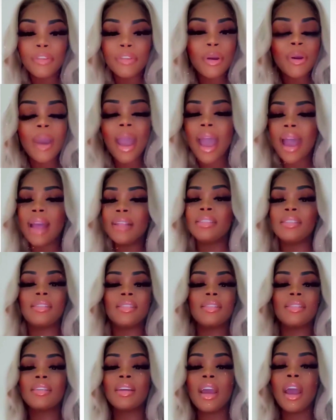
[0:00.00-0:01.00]
throw
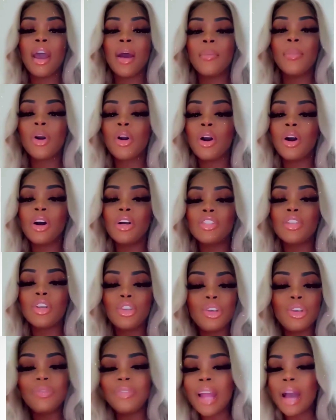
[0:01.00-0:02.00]
hands, because
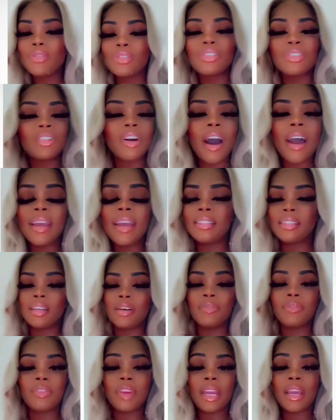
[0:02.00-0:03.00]
you've now started
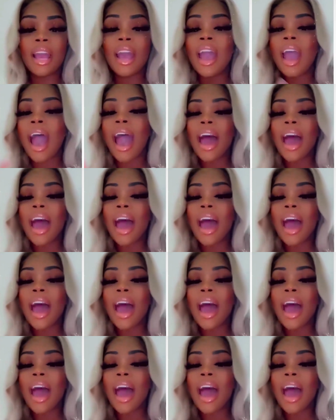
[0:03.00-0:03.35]
something.